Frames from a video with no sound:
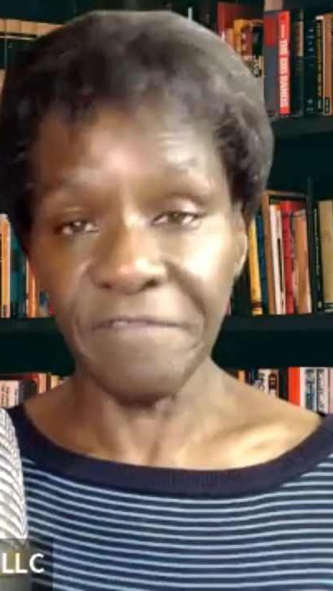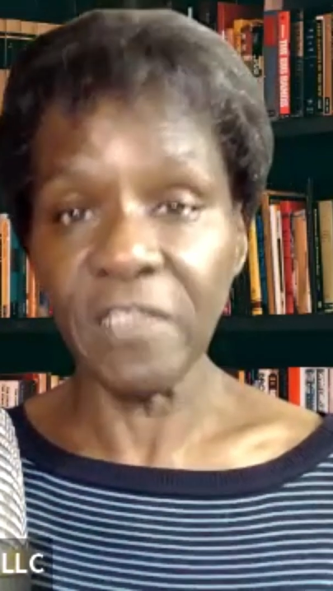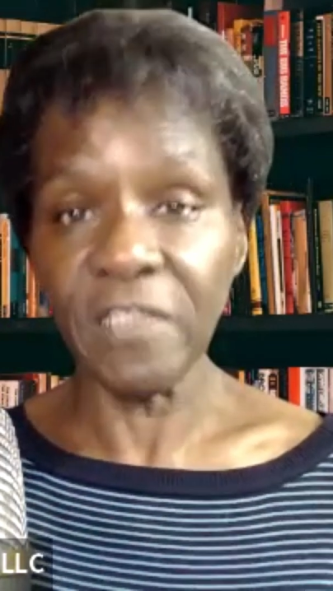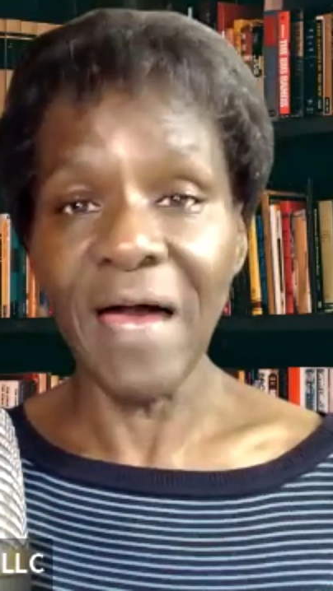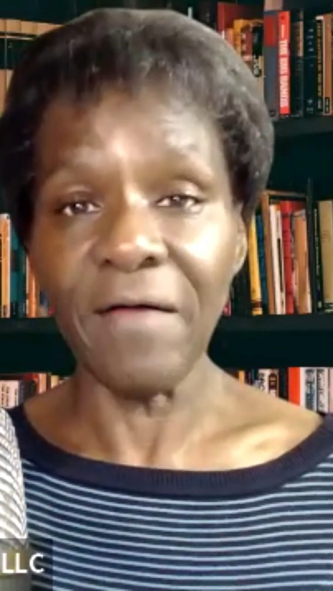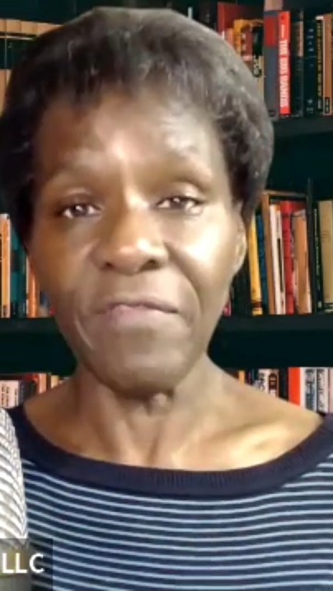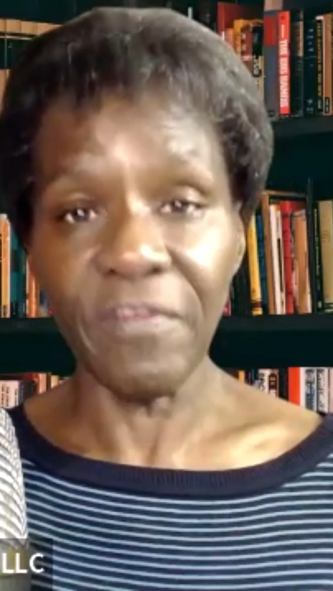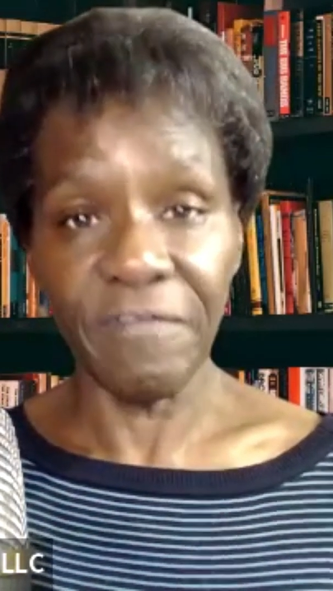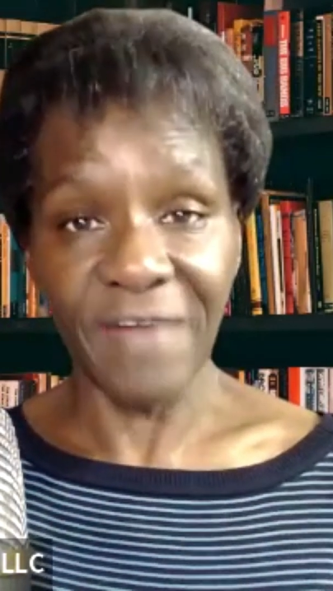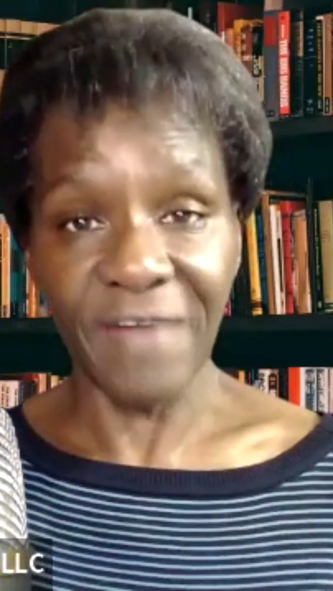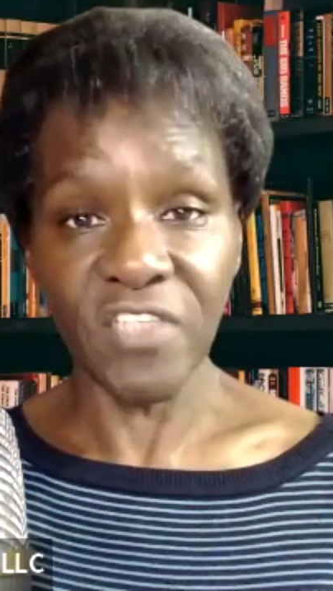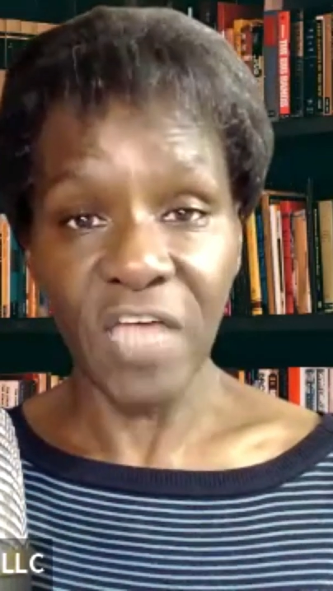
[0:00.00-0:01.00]
fill out the
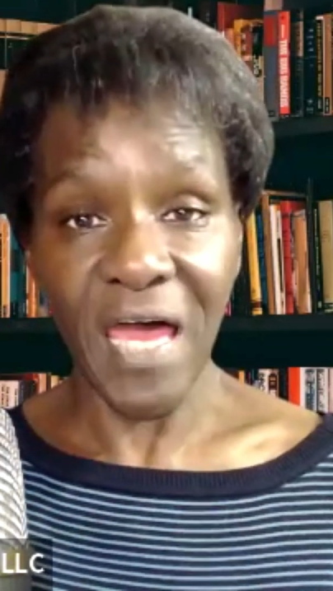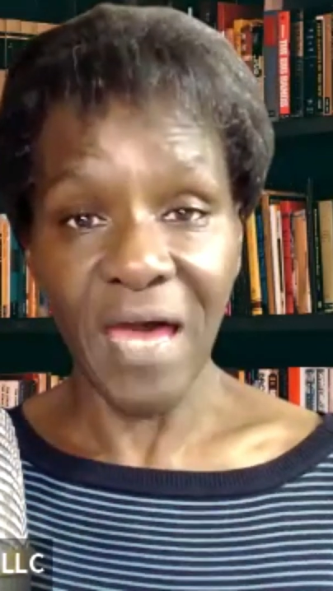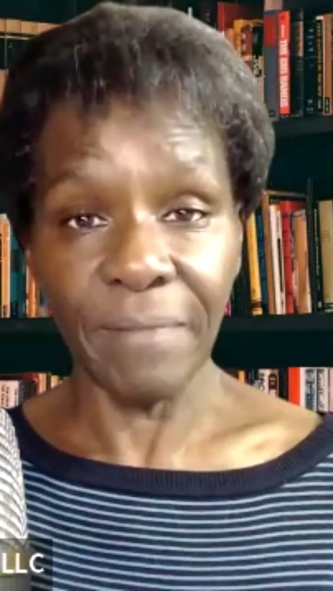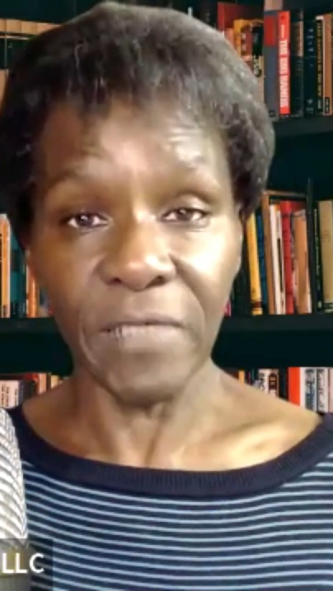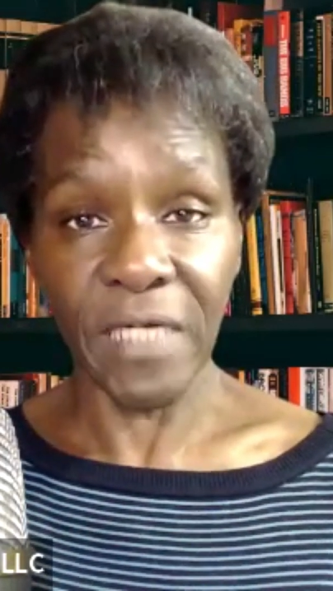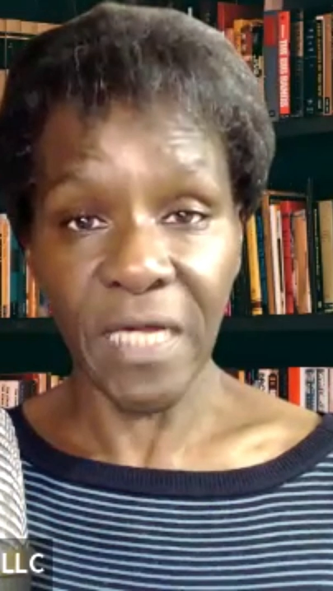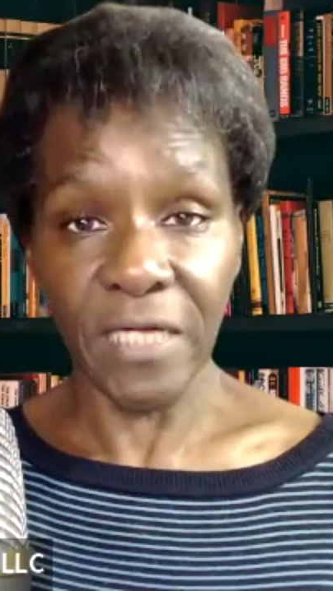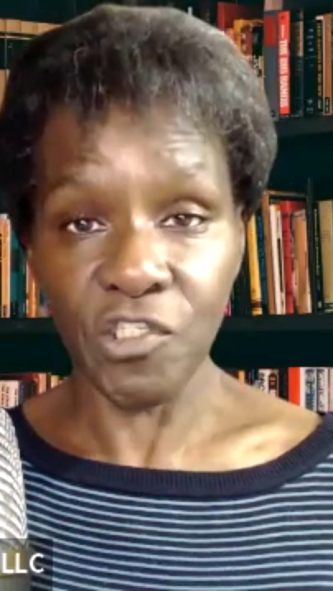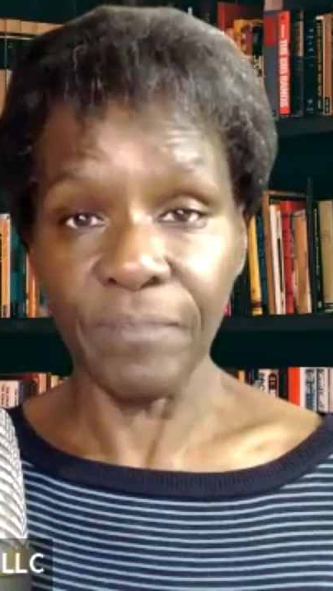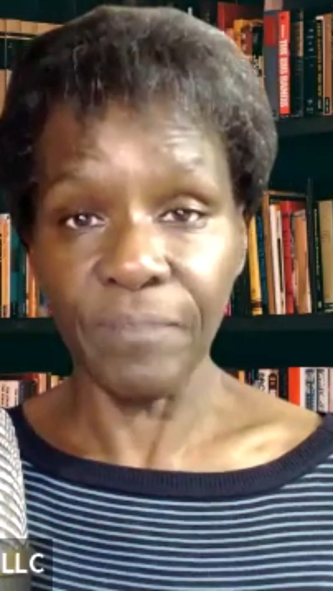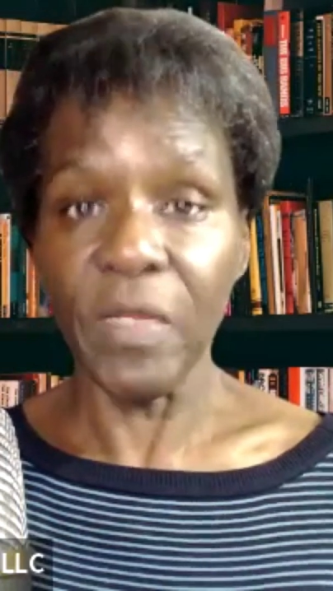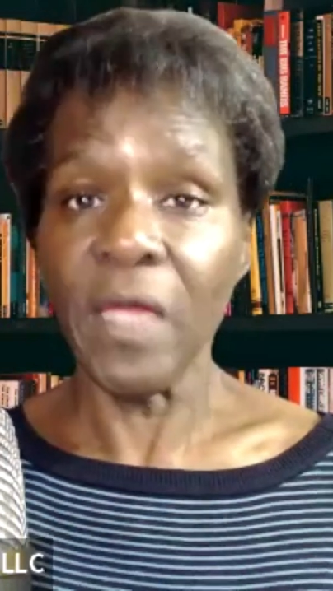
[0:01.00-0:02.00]
FAFSA
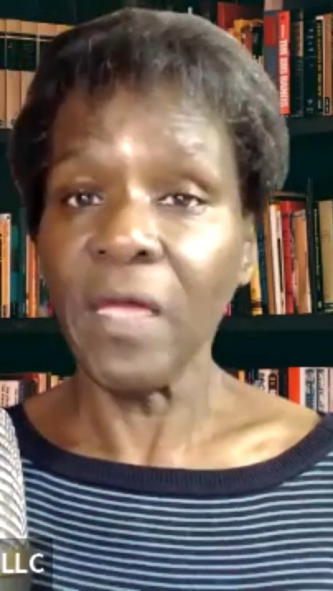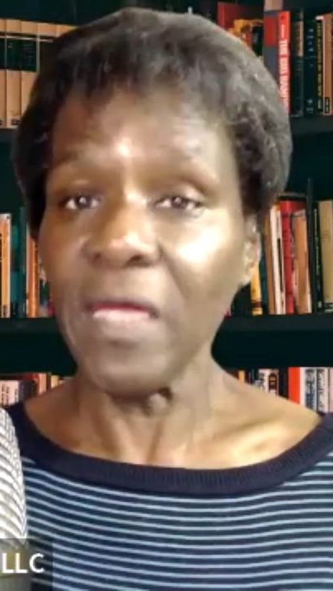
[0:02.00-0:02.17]
application.